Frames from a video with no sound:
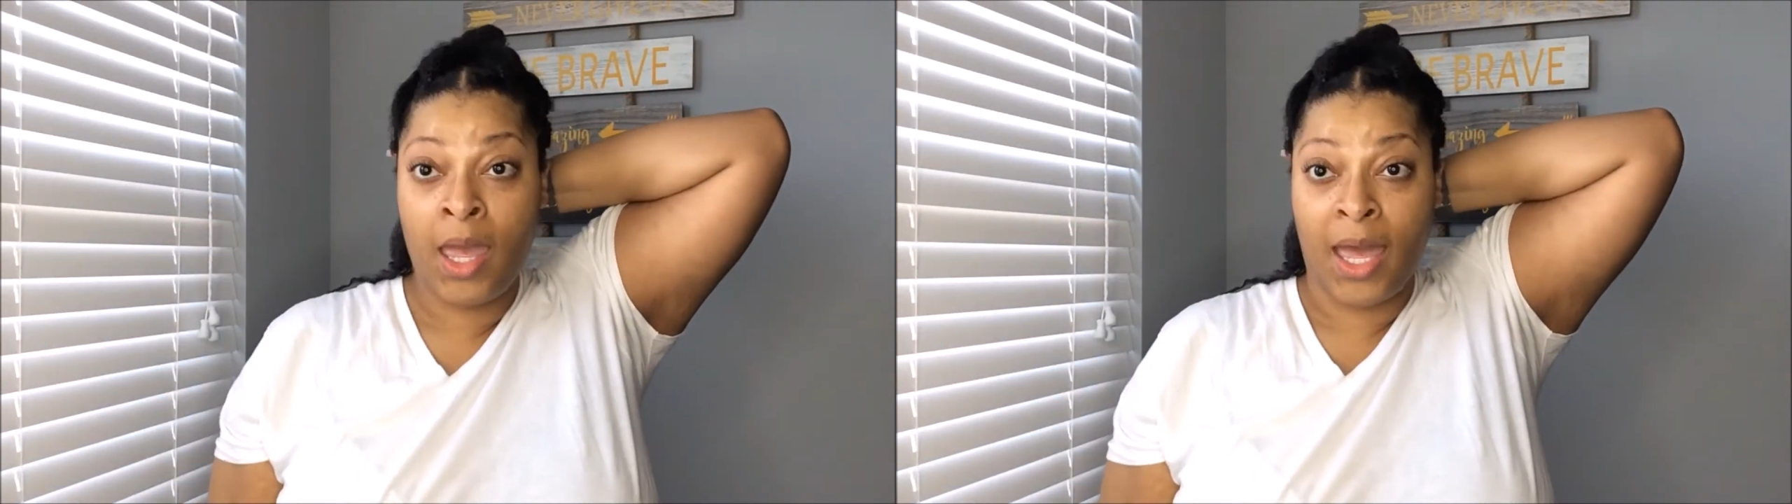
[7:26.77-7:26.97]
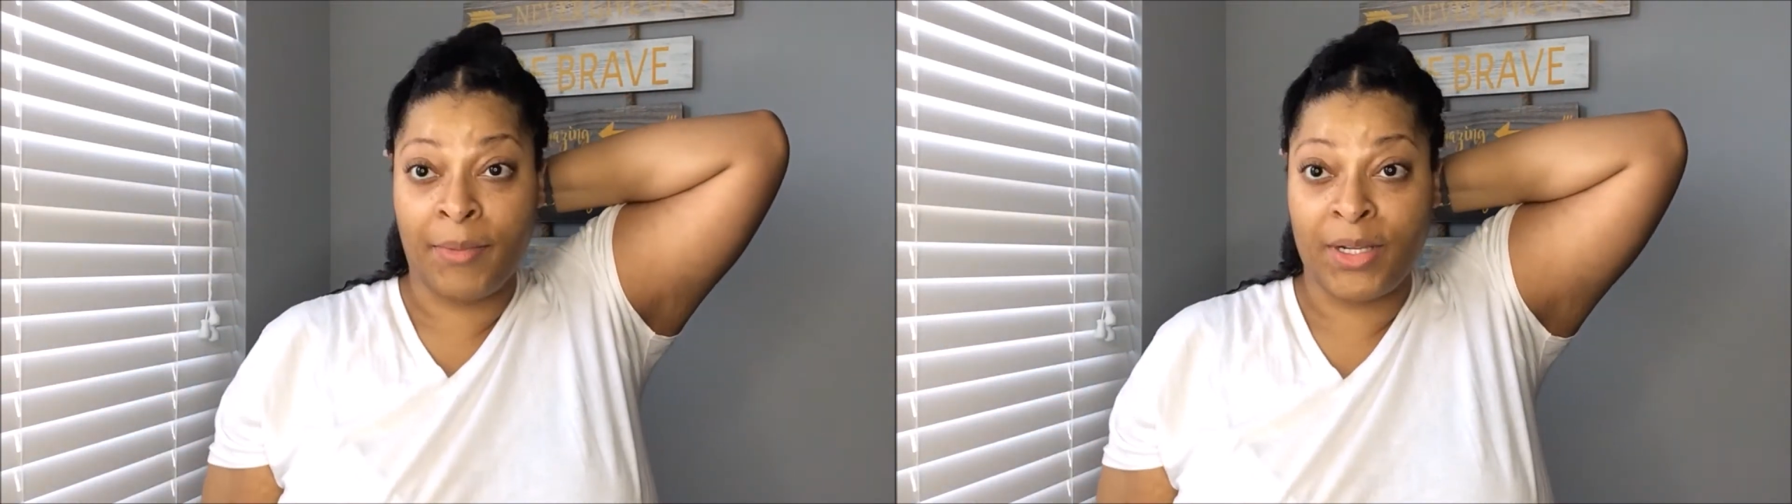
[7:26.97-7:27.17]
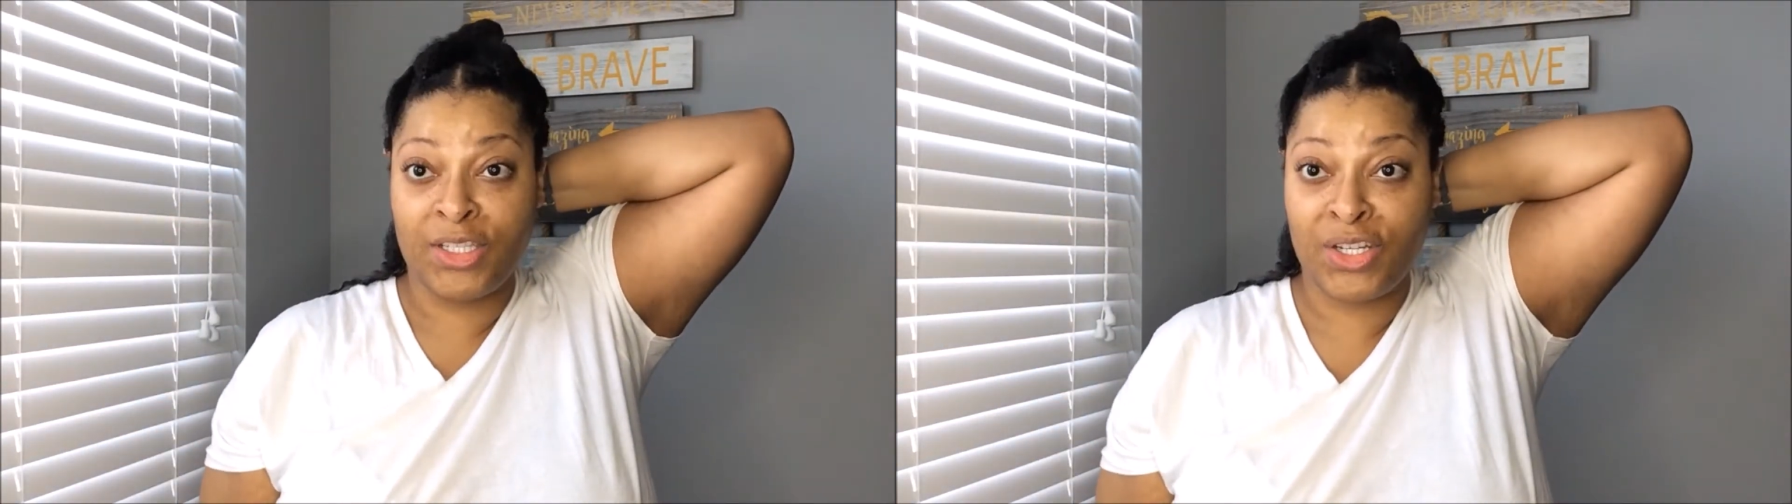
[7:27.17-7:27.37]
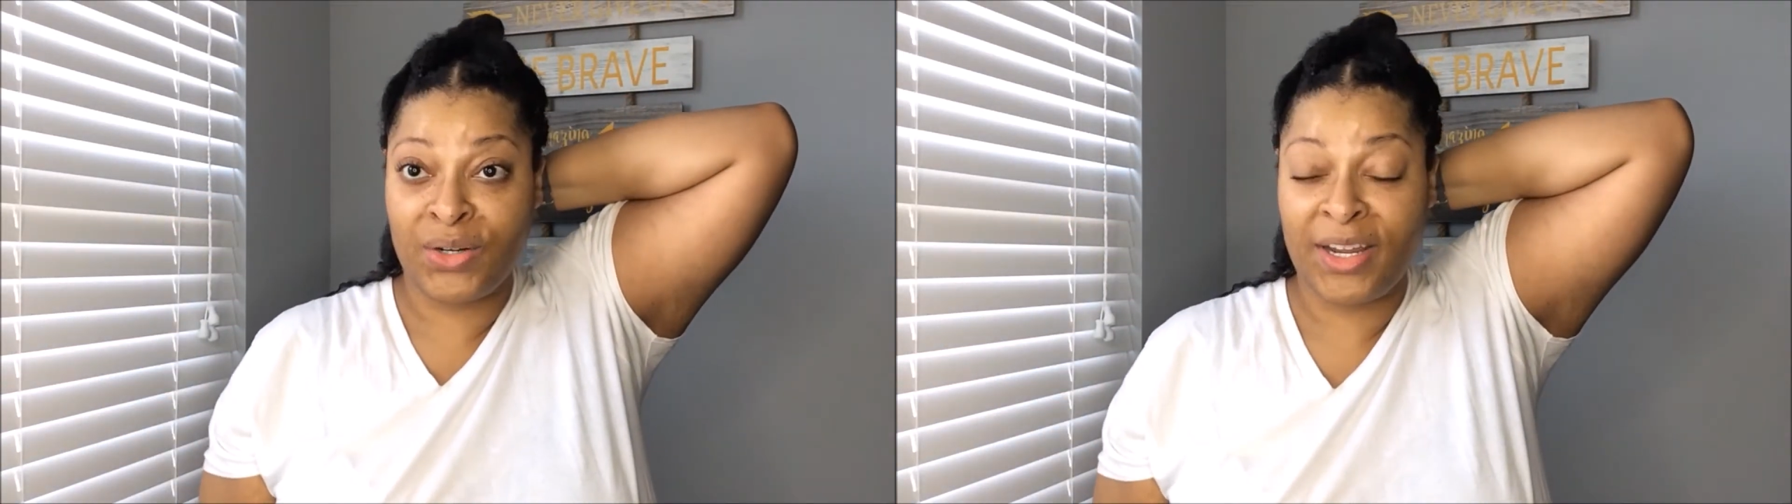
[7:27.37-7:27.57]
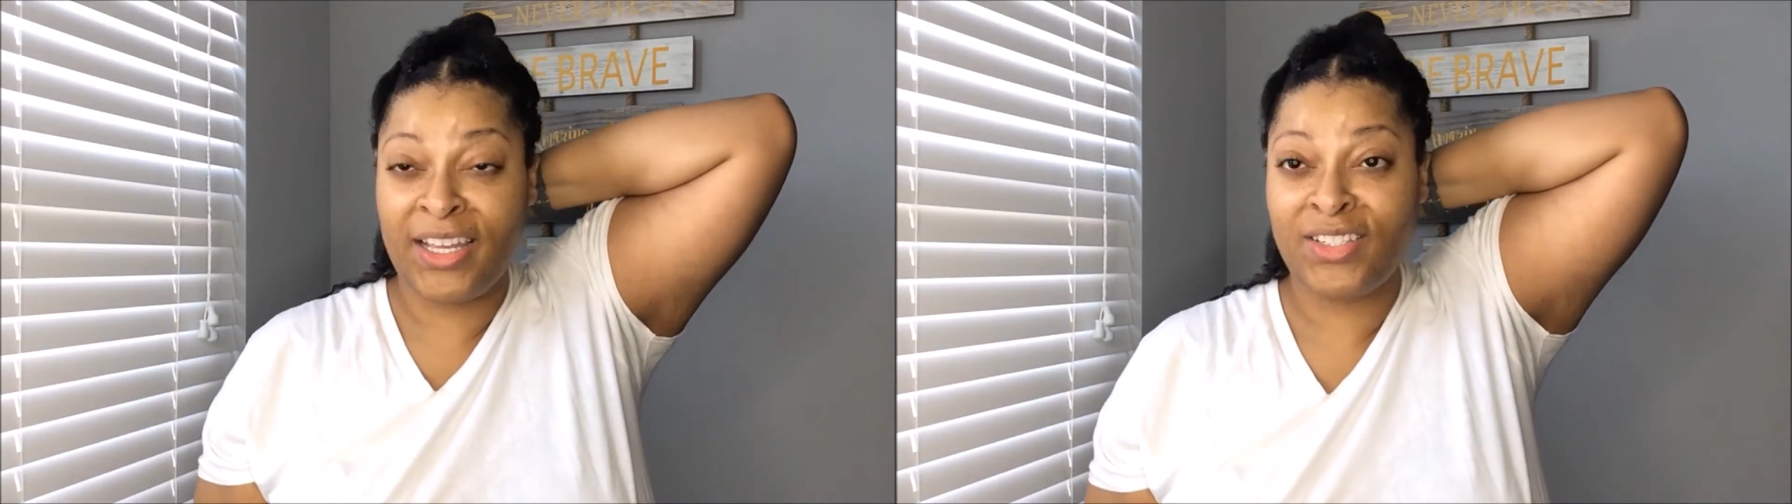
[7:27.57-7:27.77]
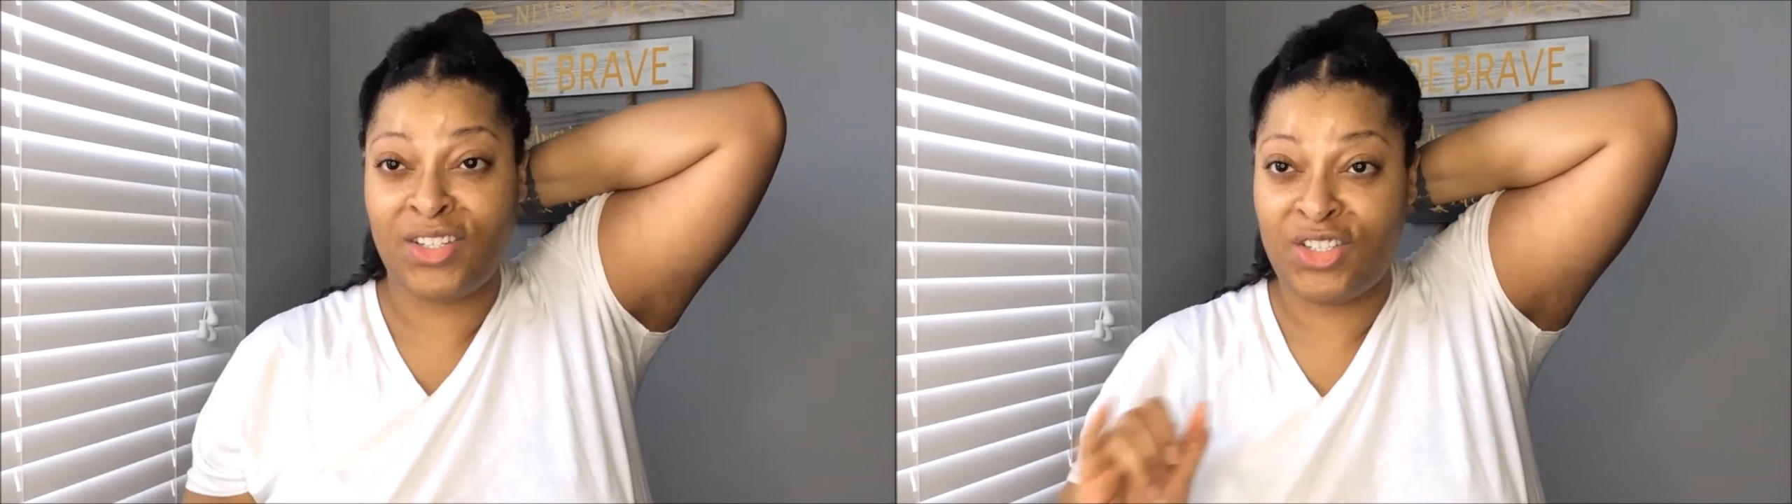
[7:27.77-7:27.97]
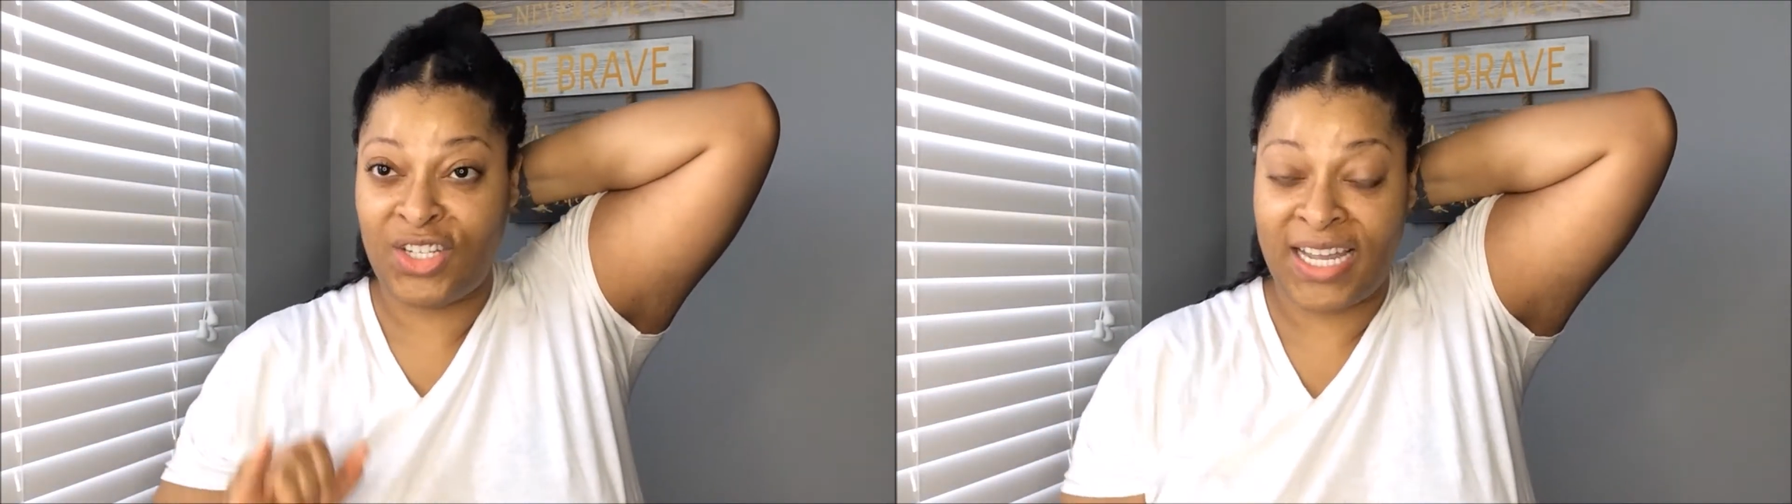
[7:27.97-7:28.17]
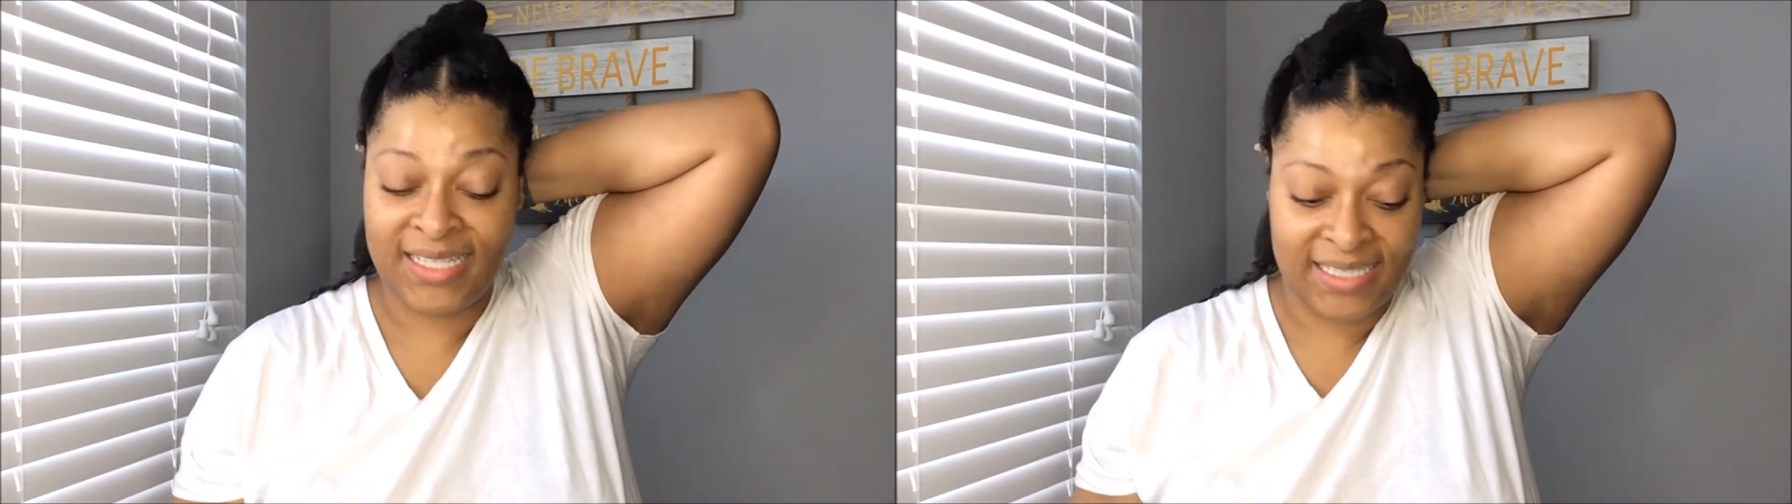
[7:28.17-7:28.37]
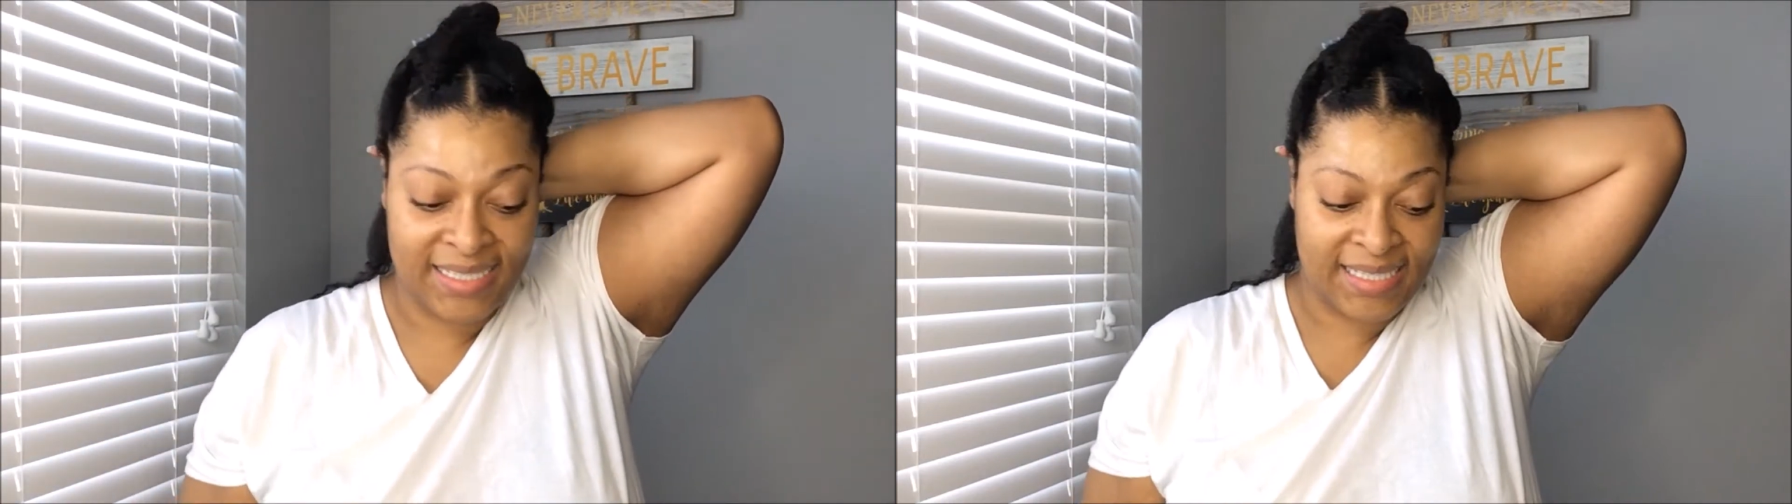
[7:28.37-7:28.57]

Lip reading: I'm gonna turn around so that you guys can